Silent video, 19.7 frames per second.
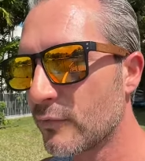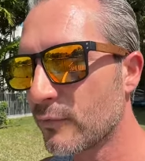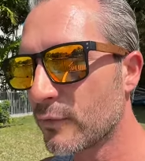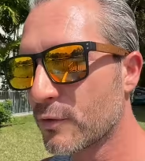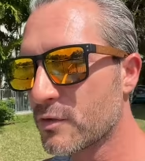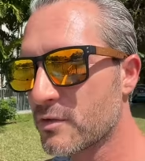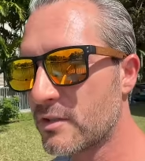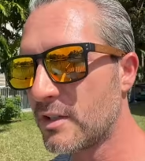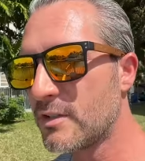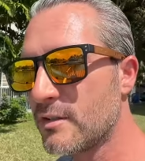
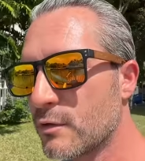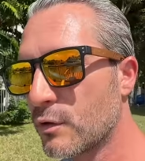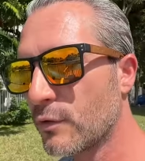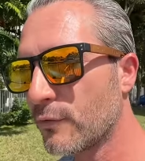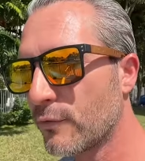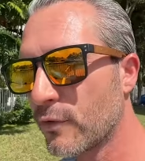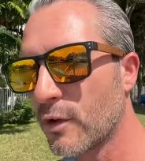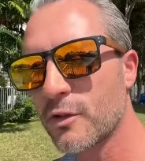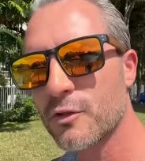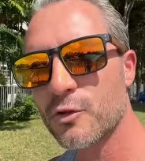for seasonal
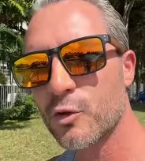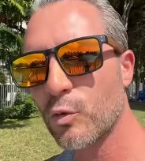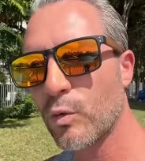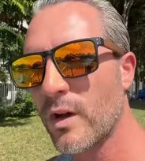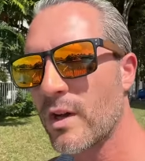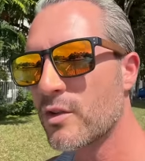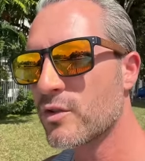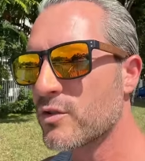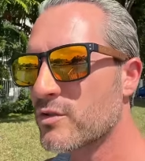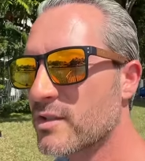
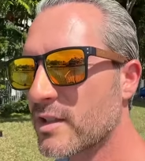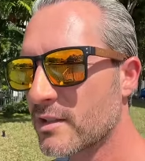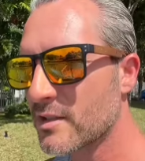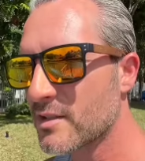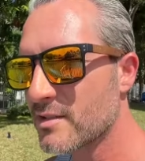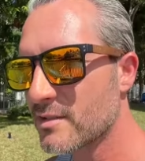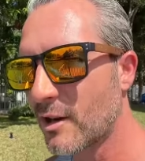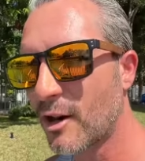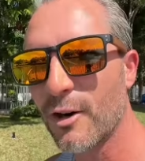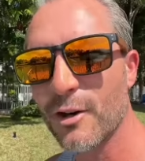fluctuations at the
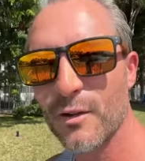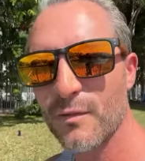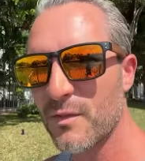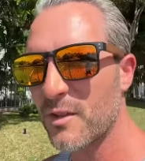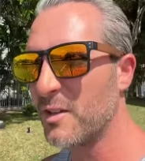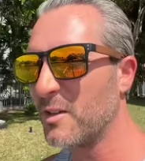start of the